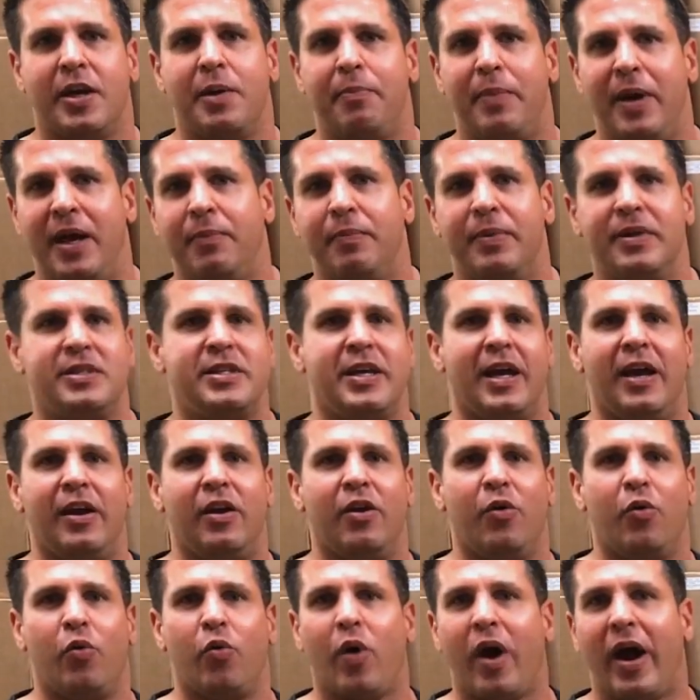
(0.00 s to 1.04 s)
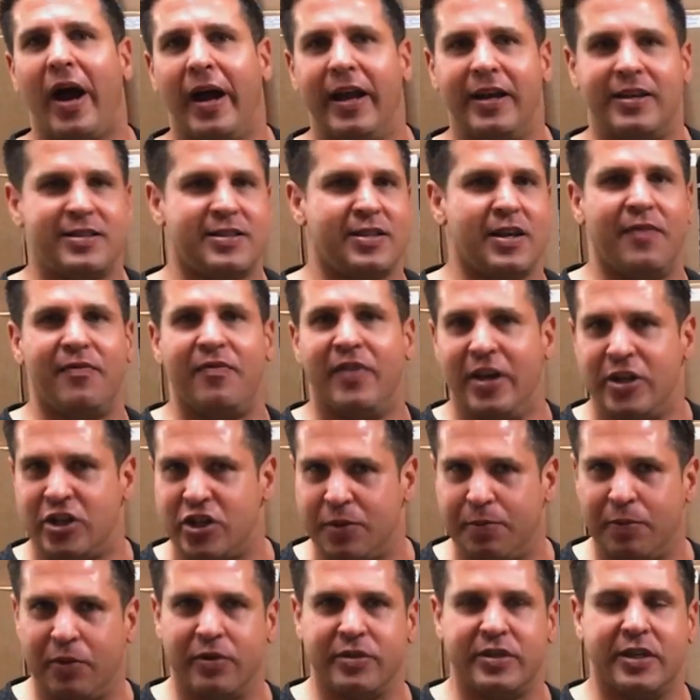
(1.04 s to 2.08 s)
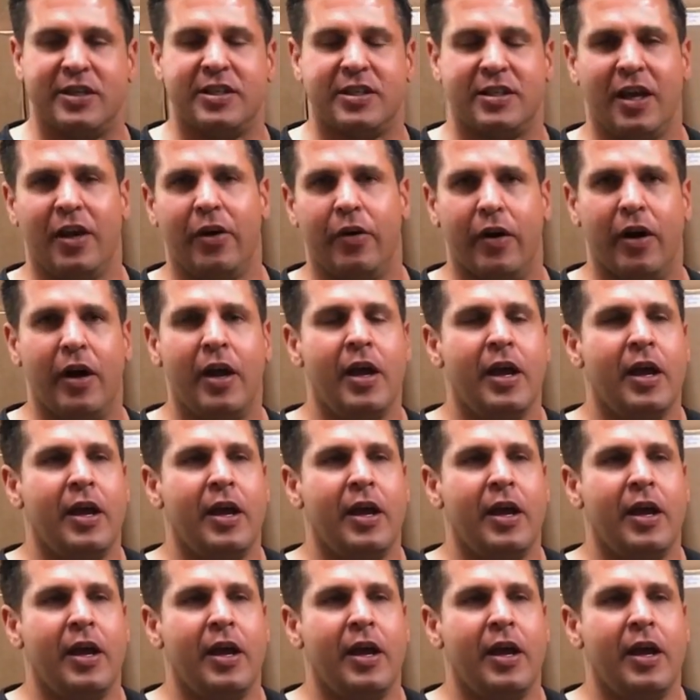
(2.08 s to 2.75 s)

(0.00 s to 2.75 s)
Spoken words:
a baked potato, rice, vegetables, etc.